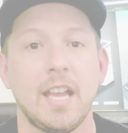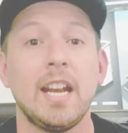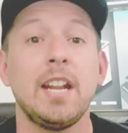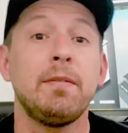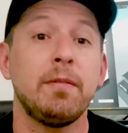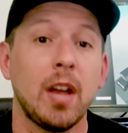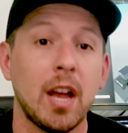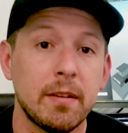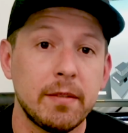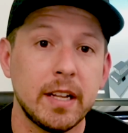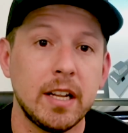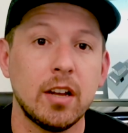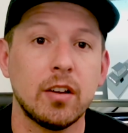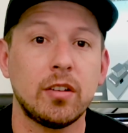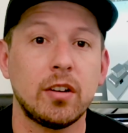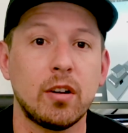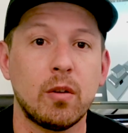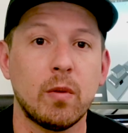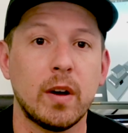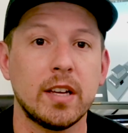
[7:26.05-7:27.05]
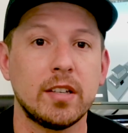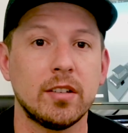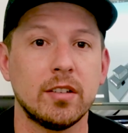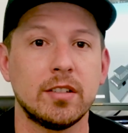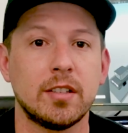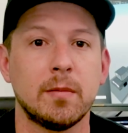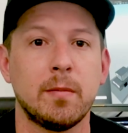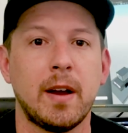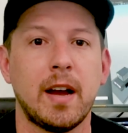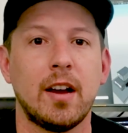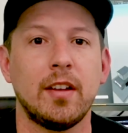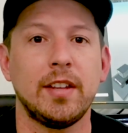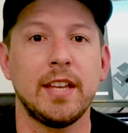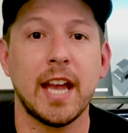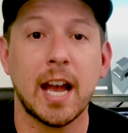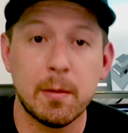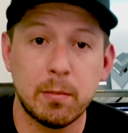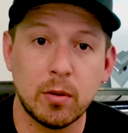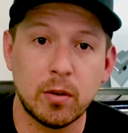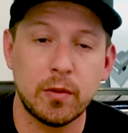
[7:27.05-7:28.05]
And if you have any other questions about
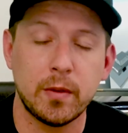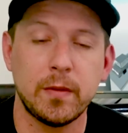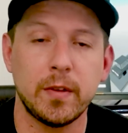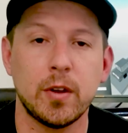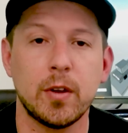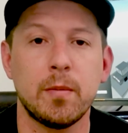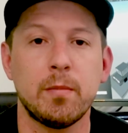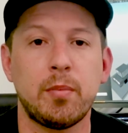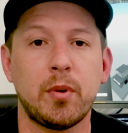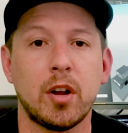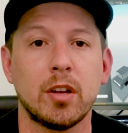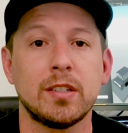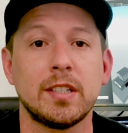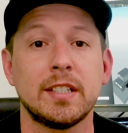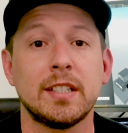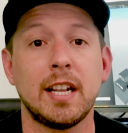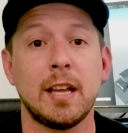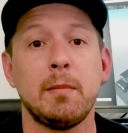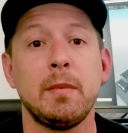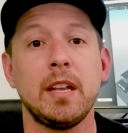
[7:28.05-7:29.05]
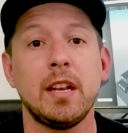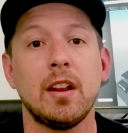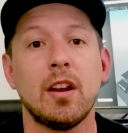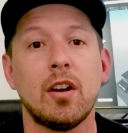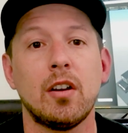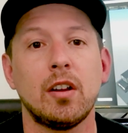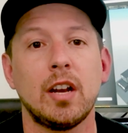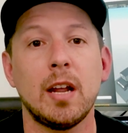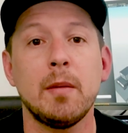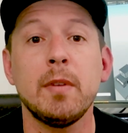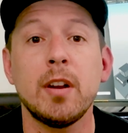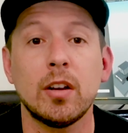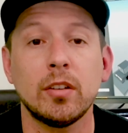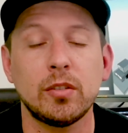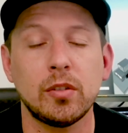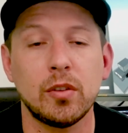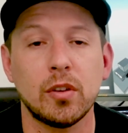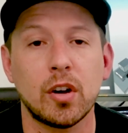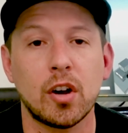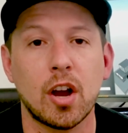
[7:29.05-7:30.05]
the Apple reviewing process, let me know. Let me know
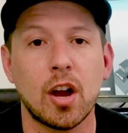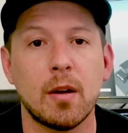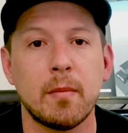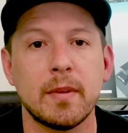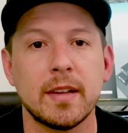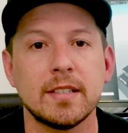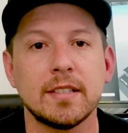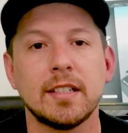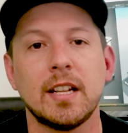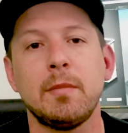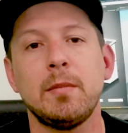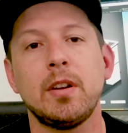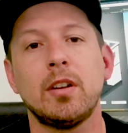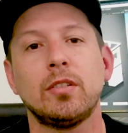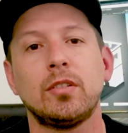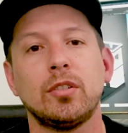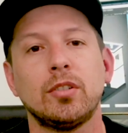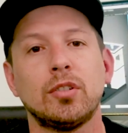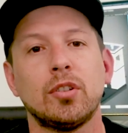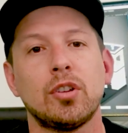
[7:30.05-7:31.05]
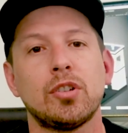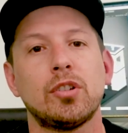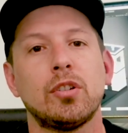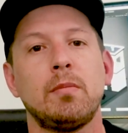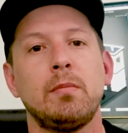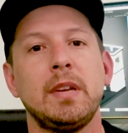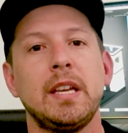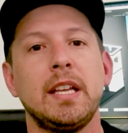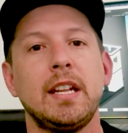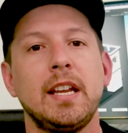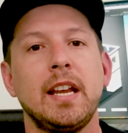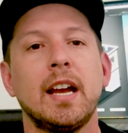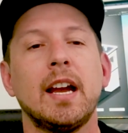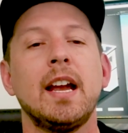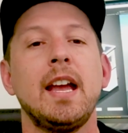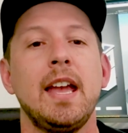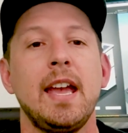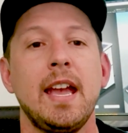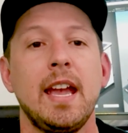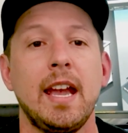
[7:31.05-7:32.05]
through the comments. Let me know through social
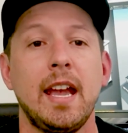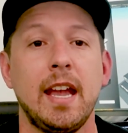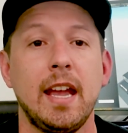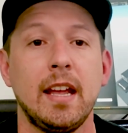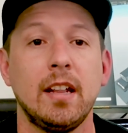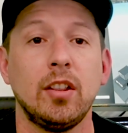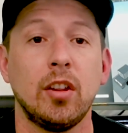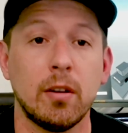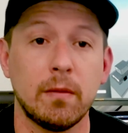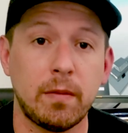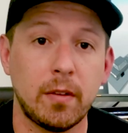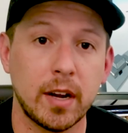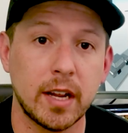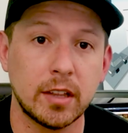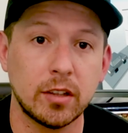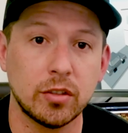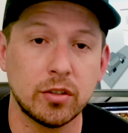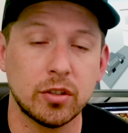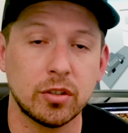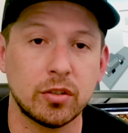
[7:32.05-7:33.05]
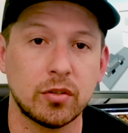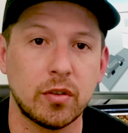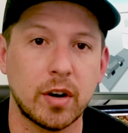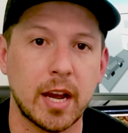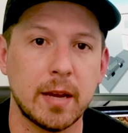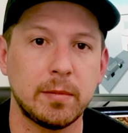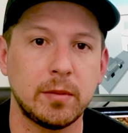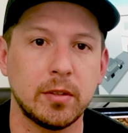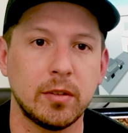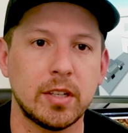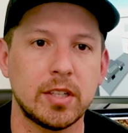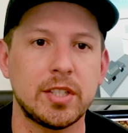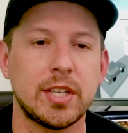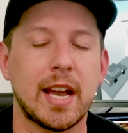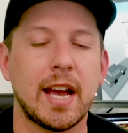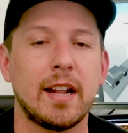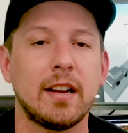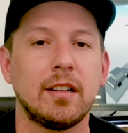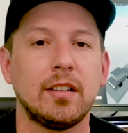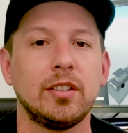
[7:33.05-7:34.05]
media. And don't forget to subscribe to the
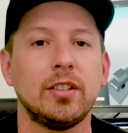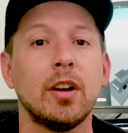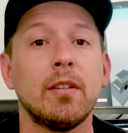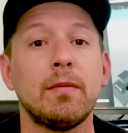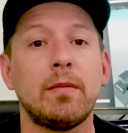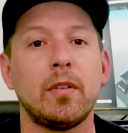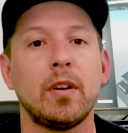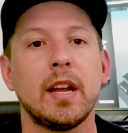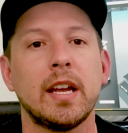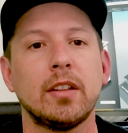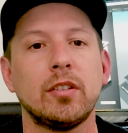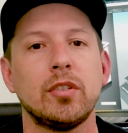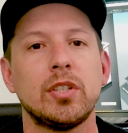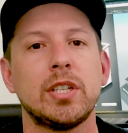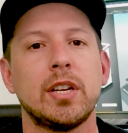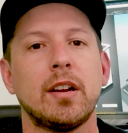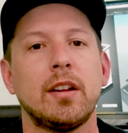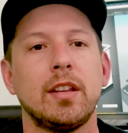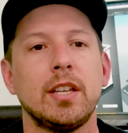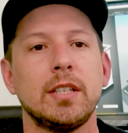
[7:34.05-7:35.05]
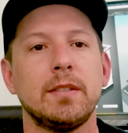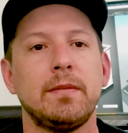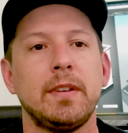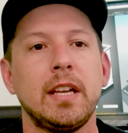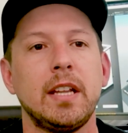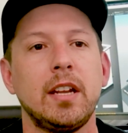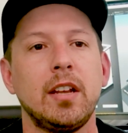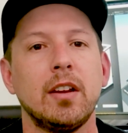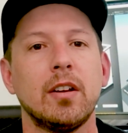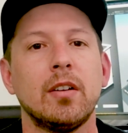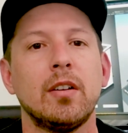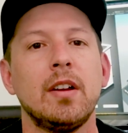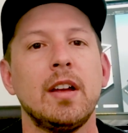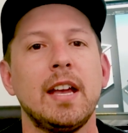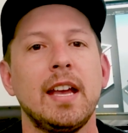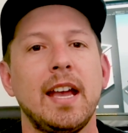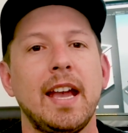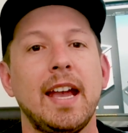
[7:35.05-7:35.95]
channel. Don't forget to share this video.